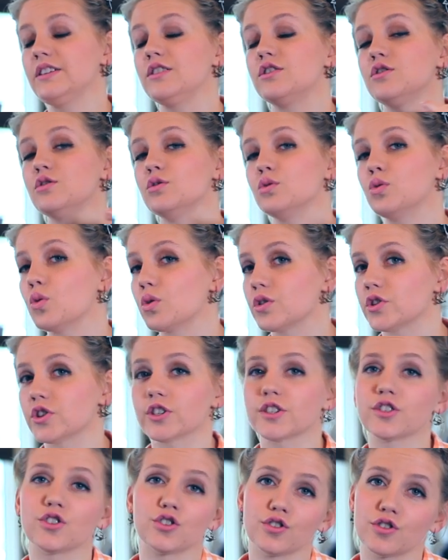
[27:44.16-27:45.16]
to
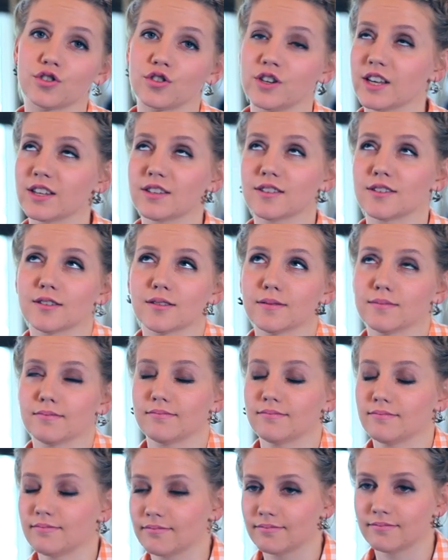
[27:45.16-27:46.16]
gorgeousness.
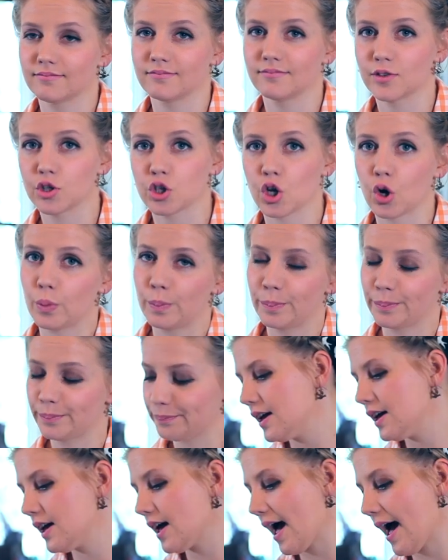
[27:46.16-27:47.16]
So,
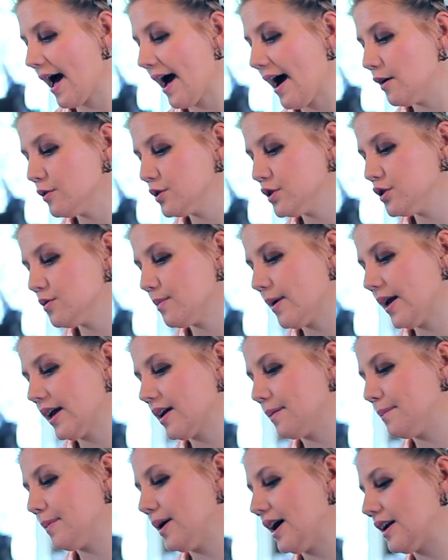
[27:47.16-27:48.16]
how do you
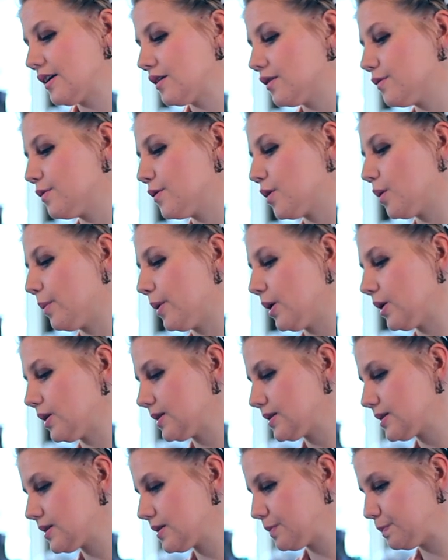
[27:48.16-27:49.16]
make a pattern for a
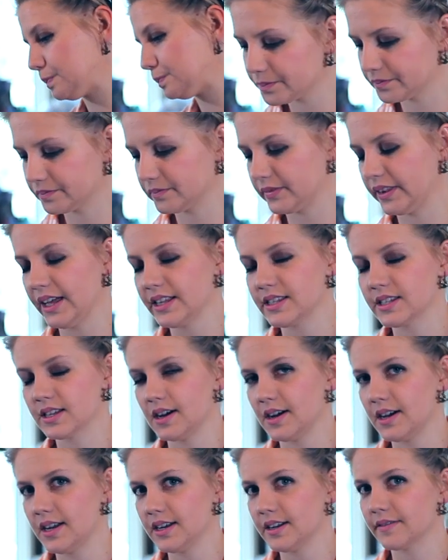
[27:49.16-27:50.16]
bodice? That's
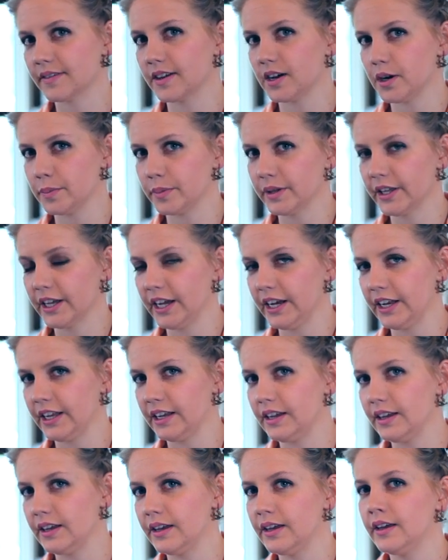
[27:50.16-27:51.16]
kind of
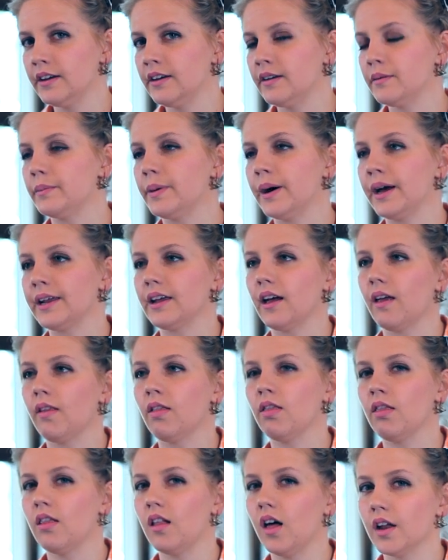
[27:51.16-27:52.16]
complicated, but a
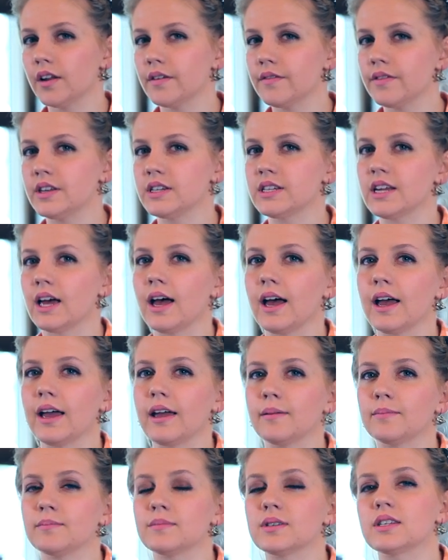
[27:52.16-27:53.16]
lot of the
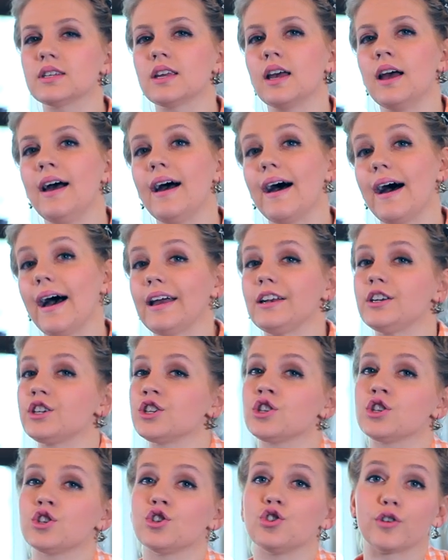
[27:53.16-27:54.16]
times I
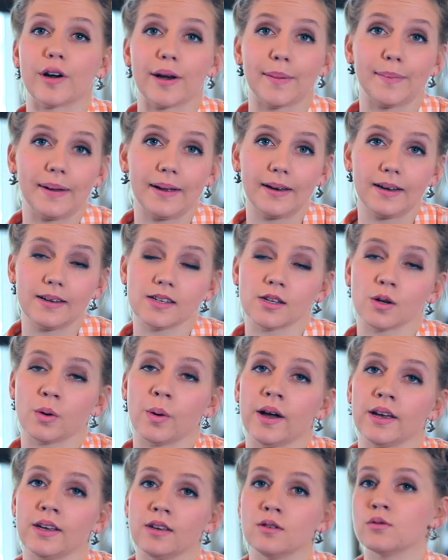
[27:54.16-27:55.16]
just drape it. So
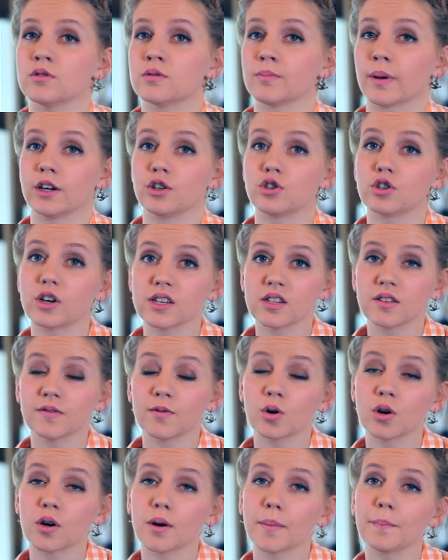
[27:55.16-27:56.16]
I use my dress
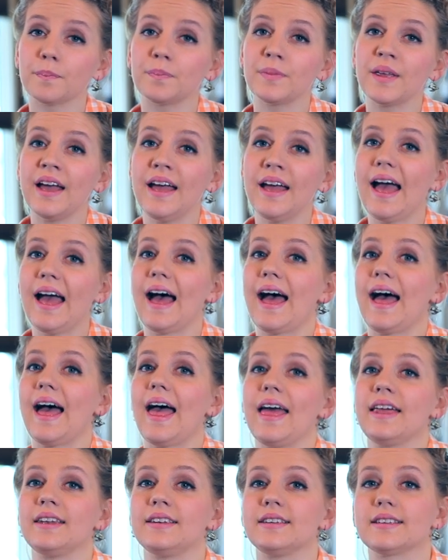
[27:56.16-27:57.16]
form
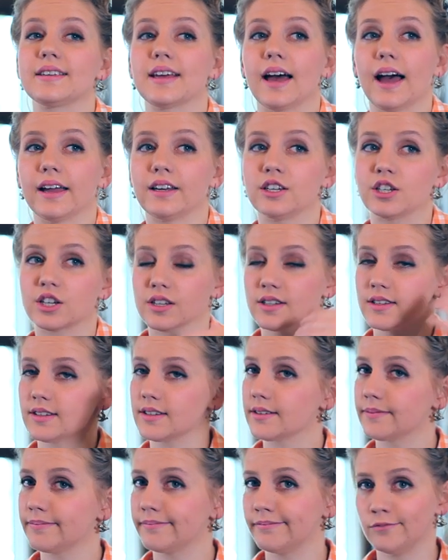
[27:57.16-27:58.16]
and I
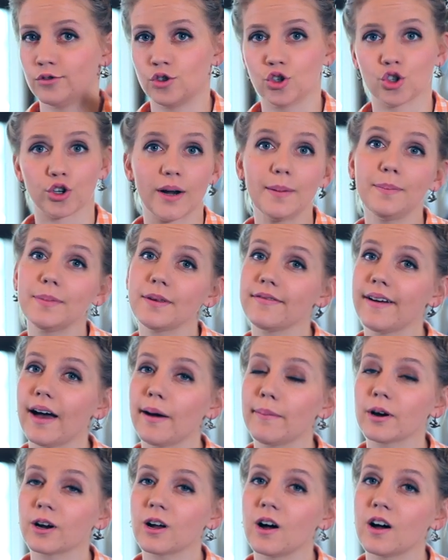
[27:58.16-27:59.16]
just drape the
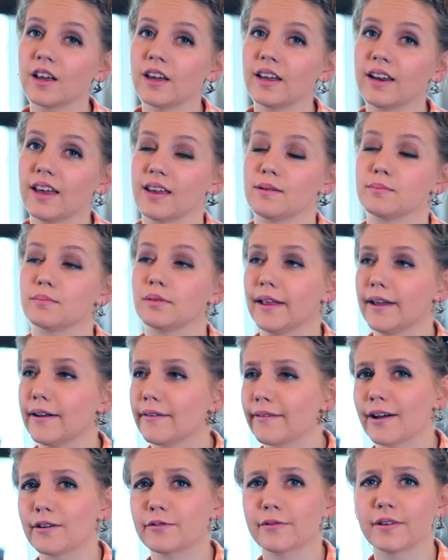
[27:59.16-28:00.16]
fabric on it and play
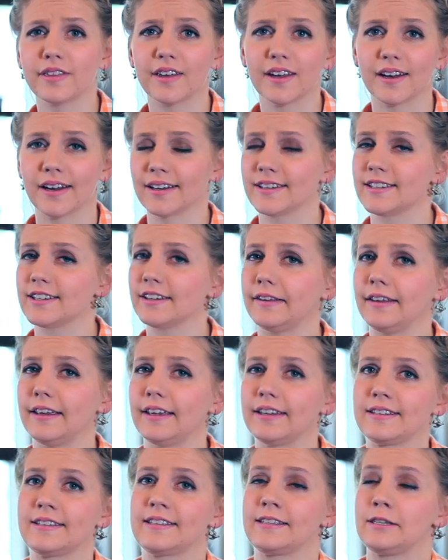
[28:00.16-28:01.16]
around with it until
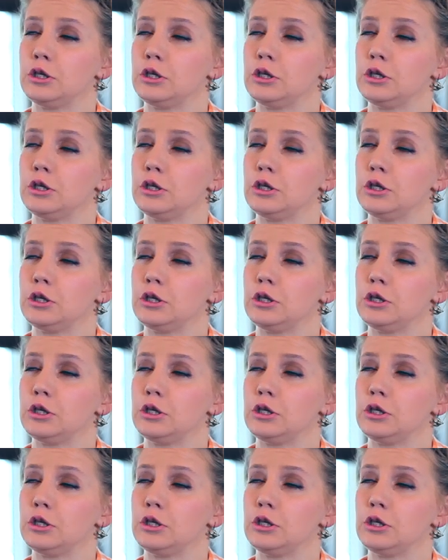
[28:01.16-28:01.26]
it's